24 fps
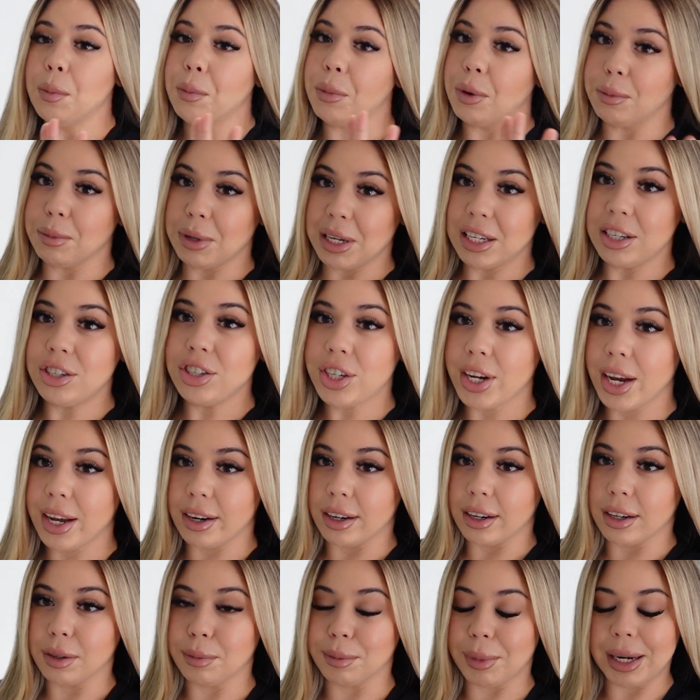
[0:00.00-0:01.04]
but me and
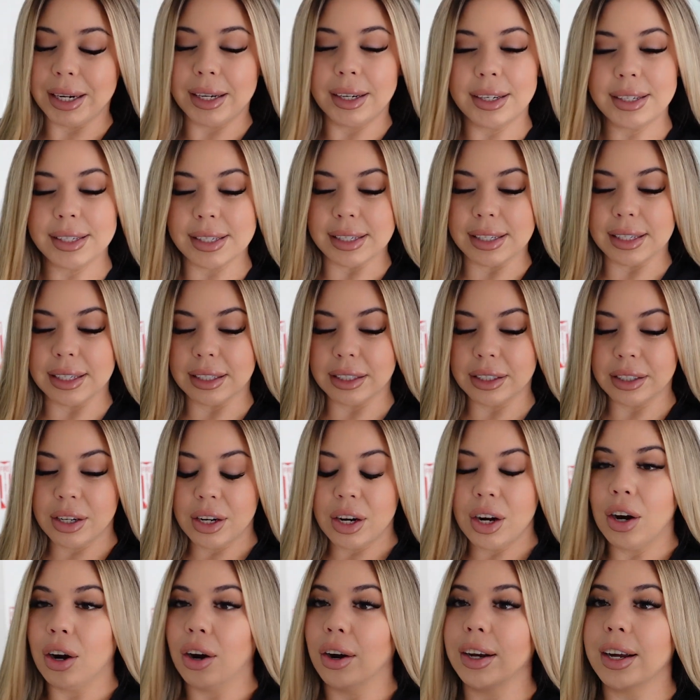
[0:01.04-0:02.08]
Jada, my cousin,
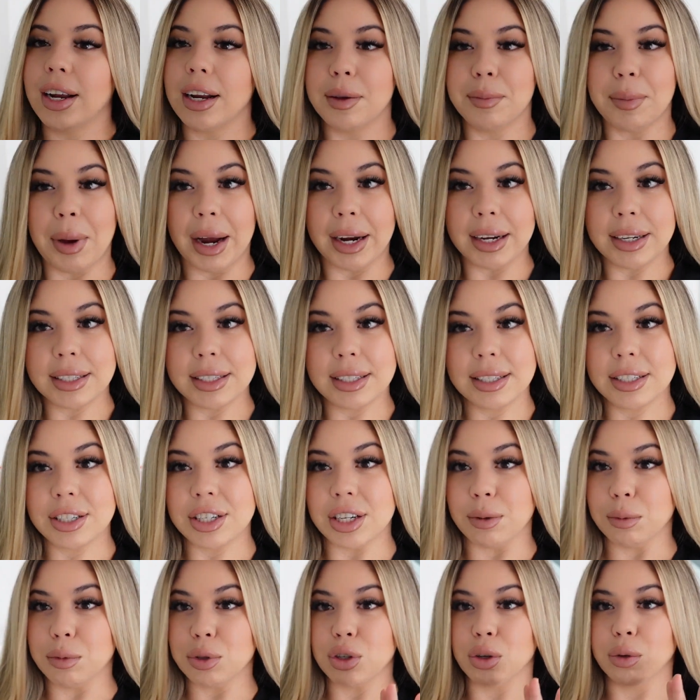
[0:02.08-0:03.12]
are getting back into the
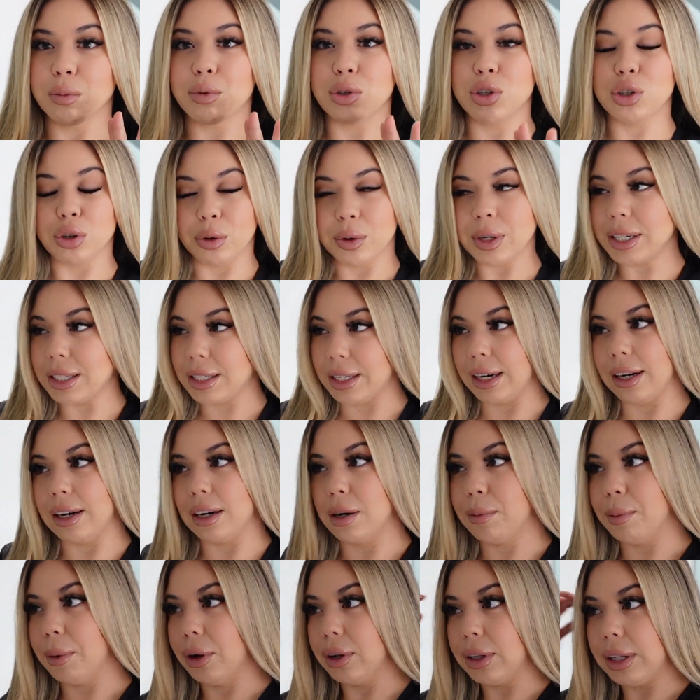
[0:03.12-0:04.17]
gym, so I'm so excited
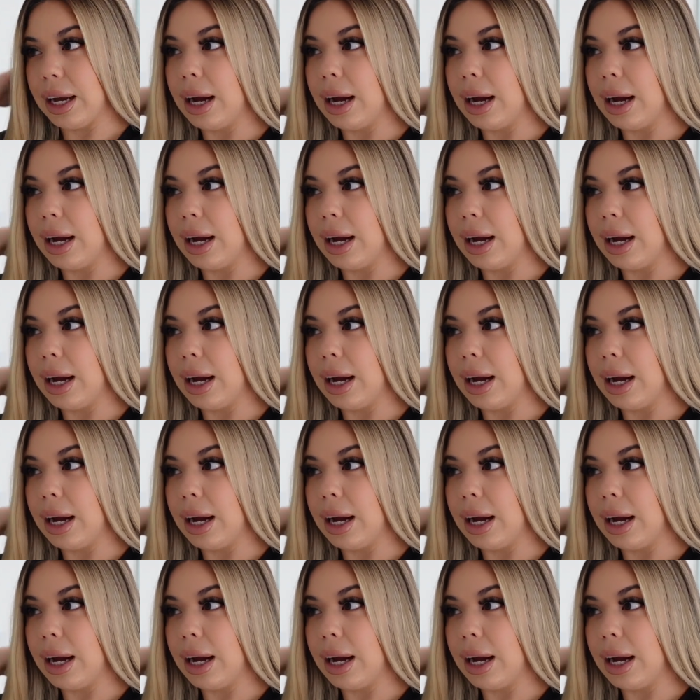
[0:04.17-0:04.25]
about